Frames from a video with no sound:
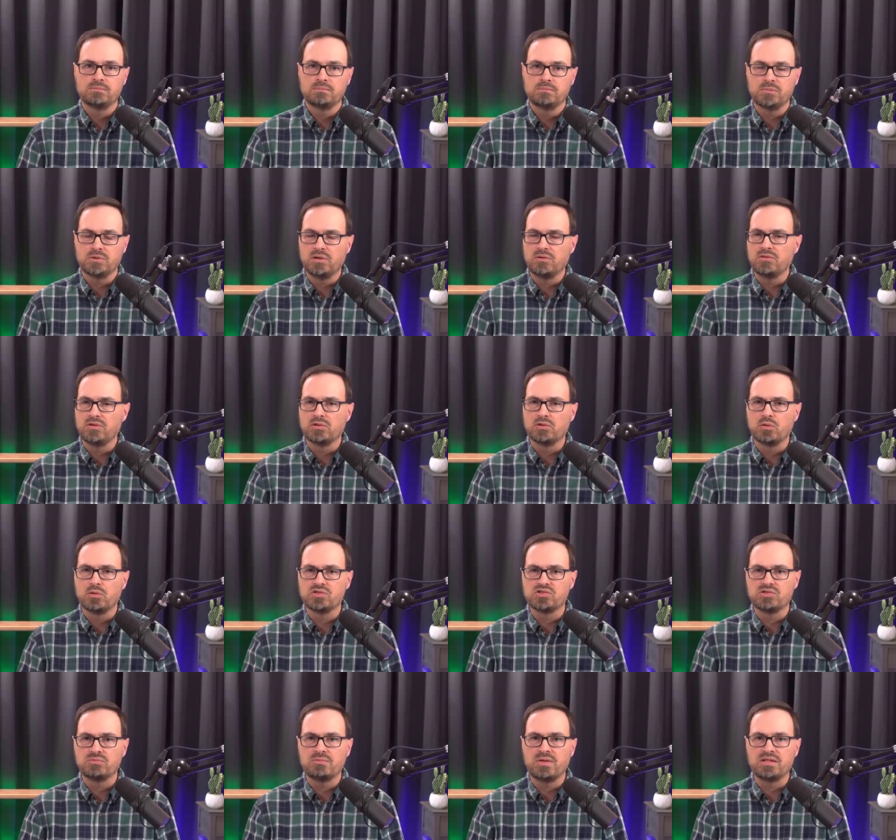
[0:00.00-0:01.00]
But over the
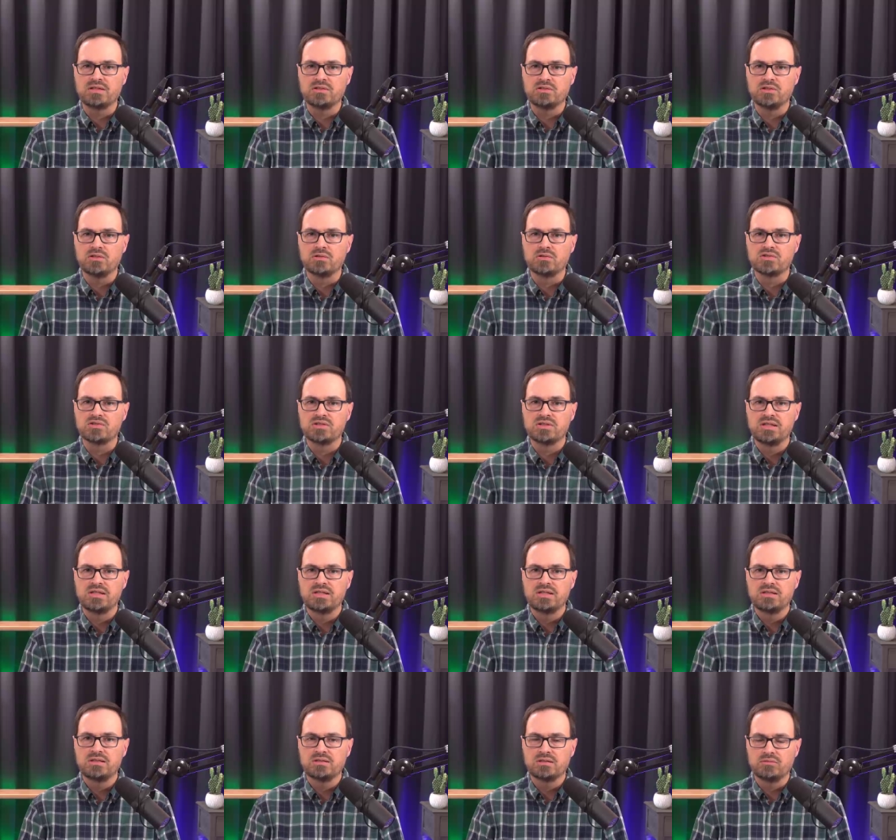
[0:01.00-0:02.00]
course of many years,
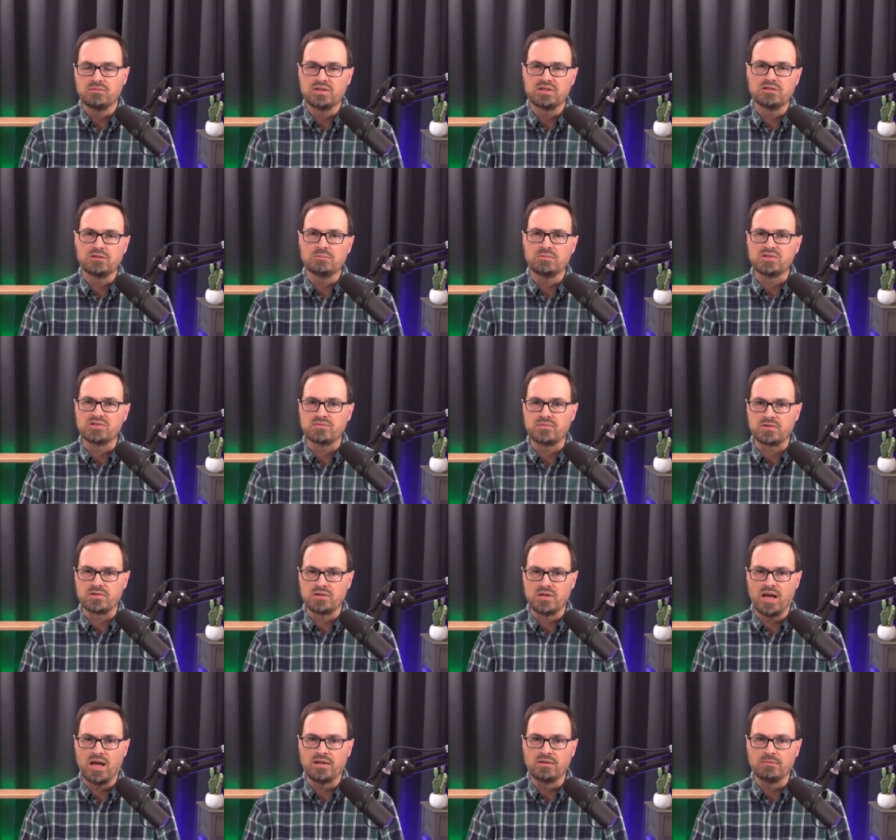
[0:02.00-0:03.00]
the victim is
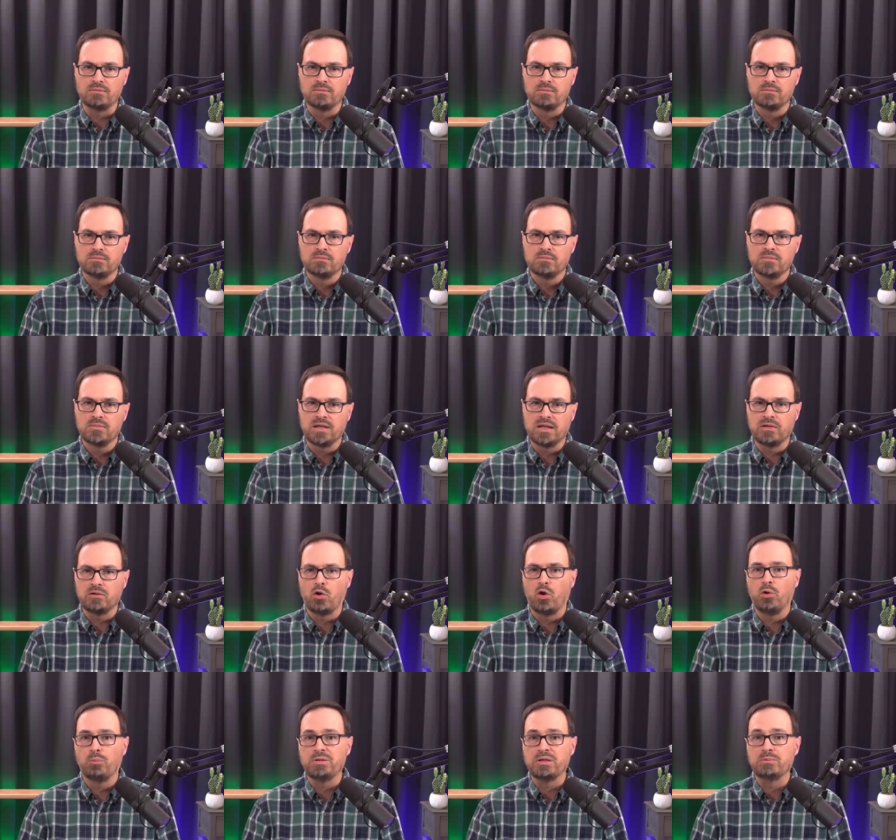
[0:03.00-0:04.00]
forgotten, and
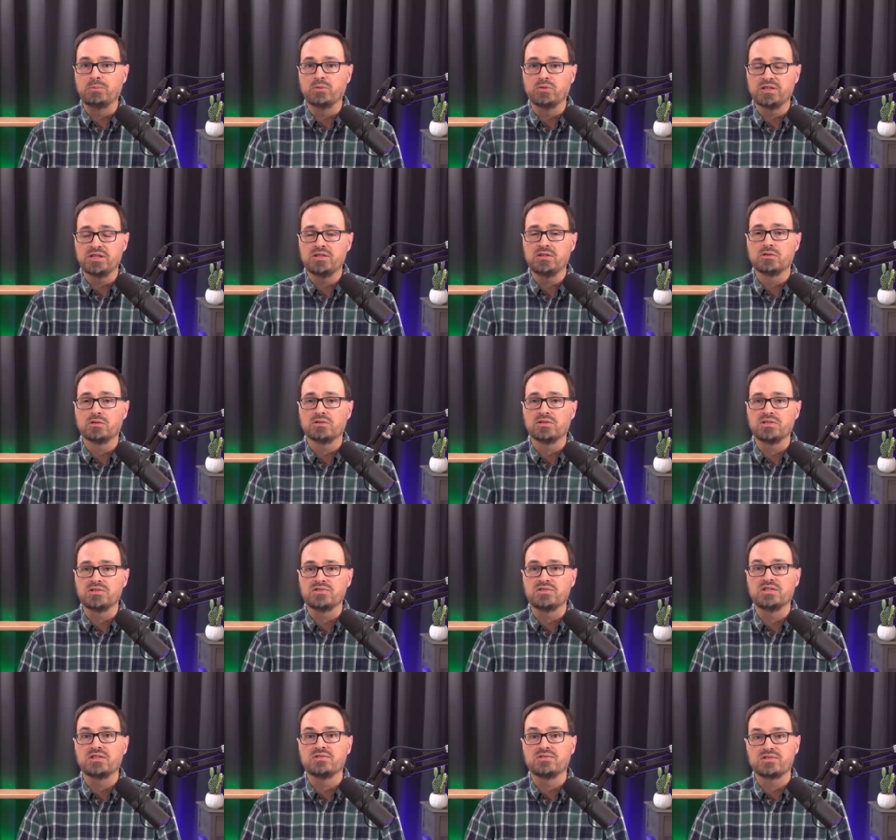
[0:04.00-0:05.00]
all people hear
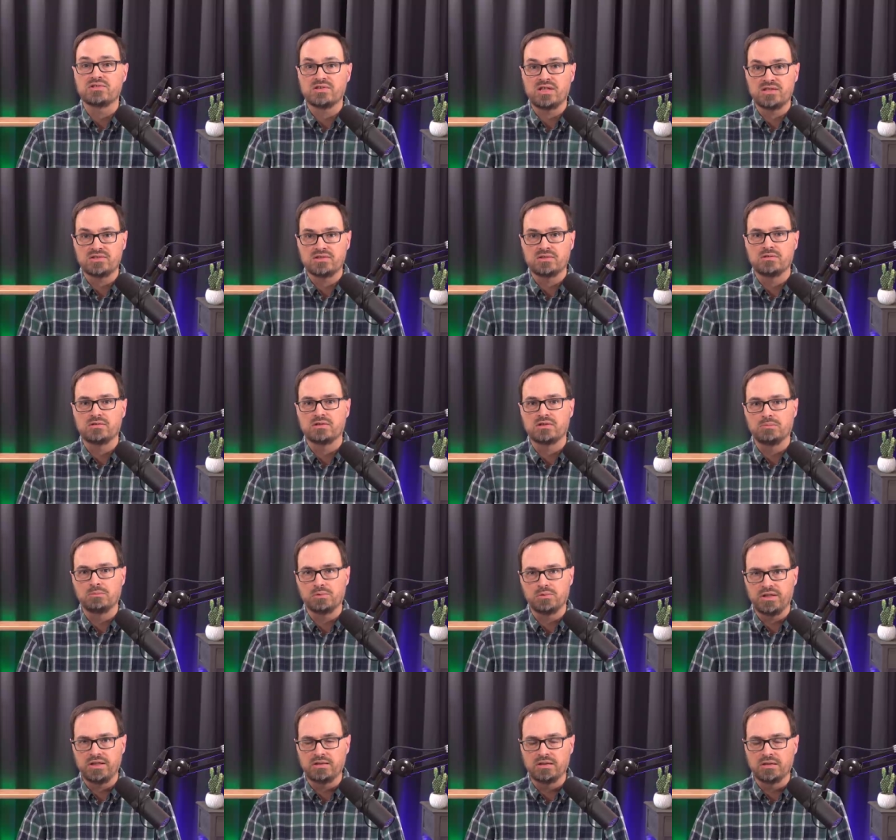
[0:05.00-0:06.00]
is the incessant
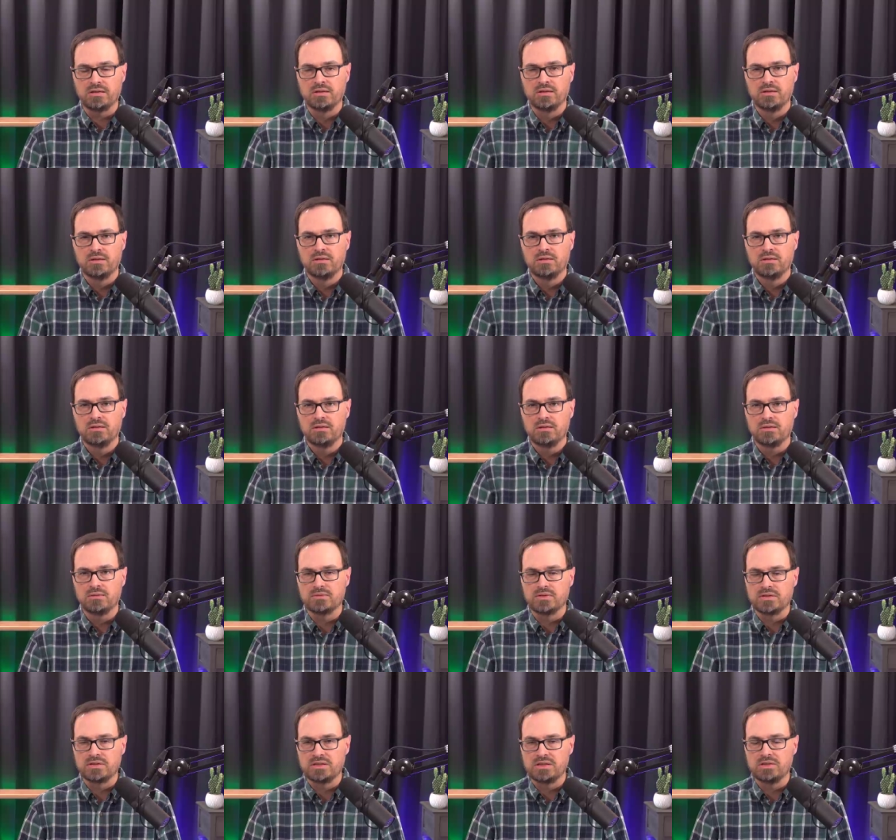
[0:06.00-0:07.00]
complaining
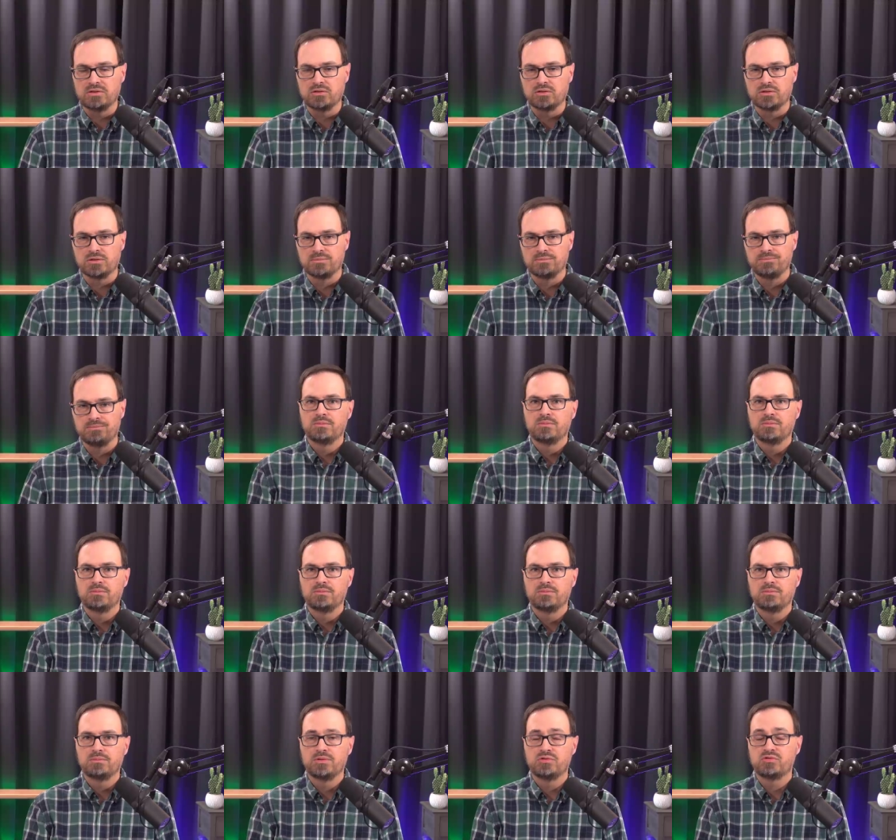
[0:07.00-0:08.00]
of the killer.
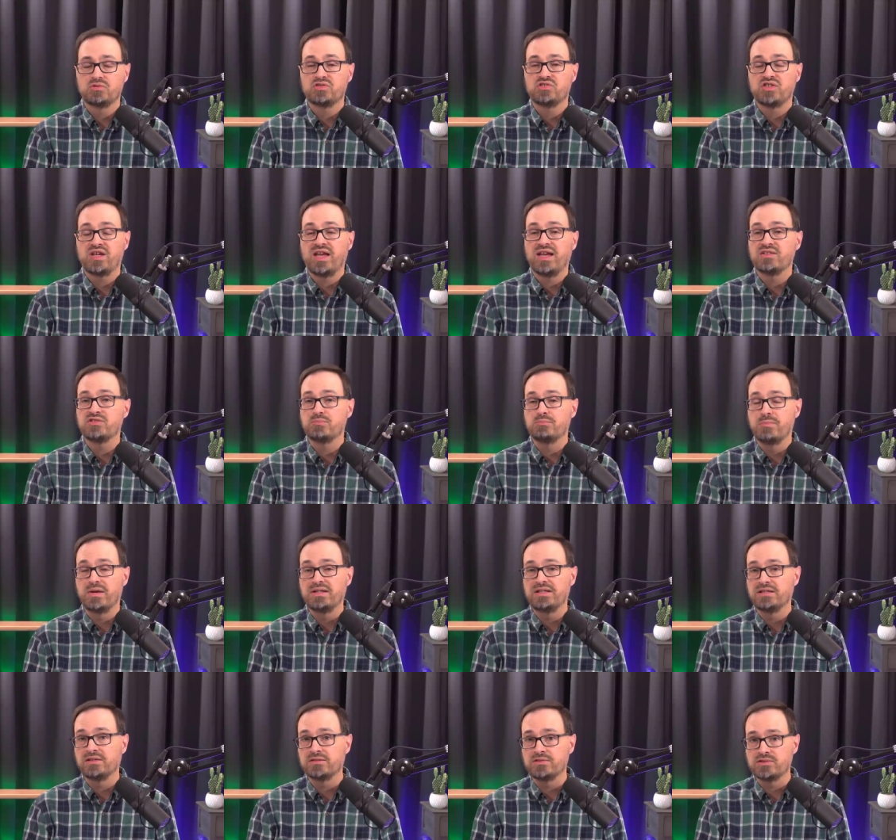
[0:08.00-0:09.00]
Patricia has
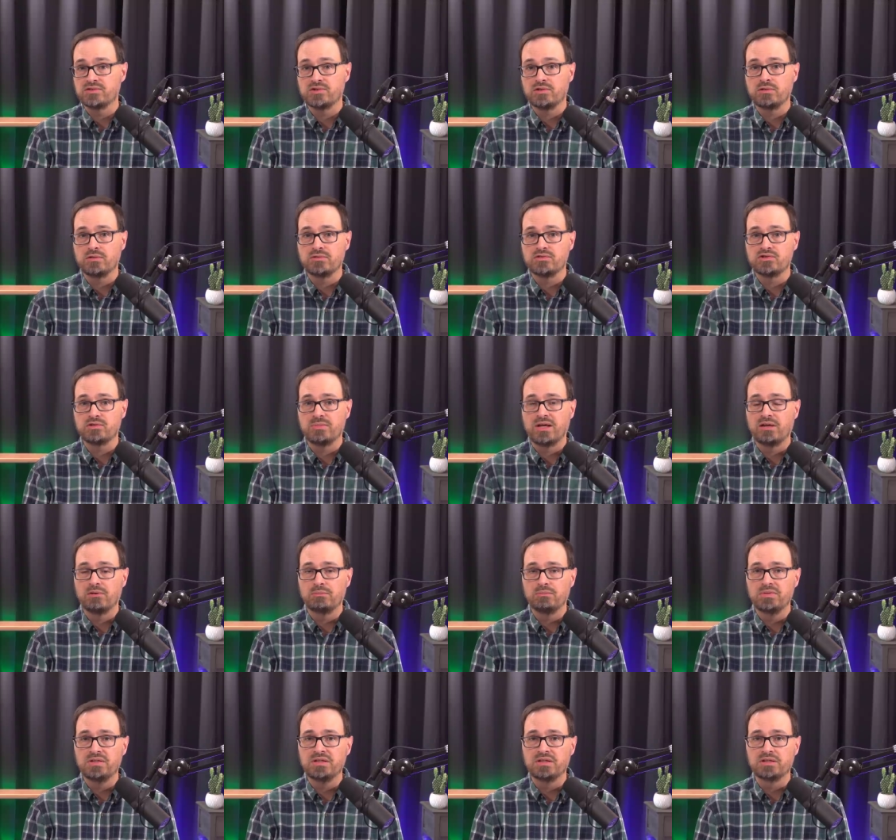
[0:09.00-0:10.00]
many concerns
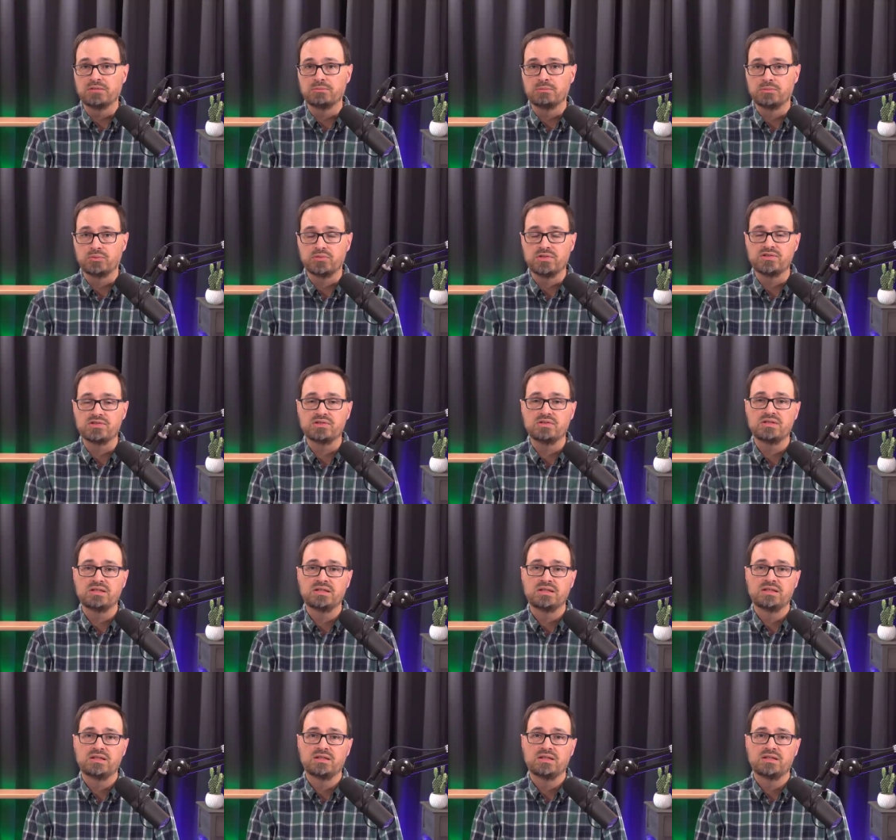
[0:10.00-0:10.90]
about being in prison.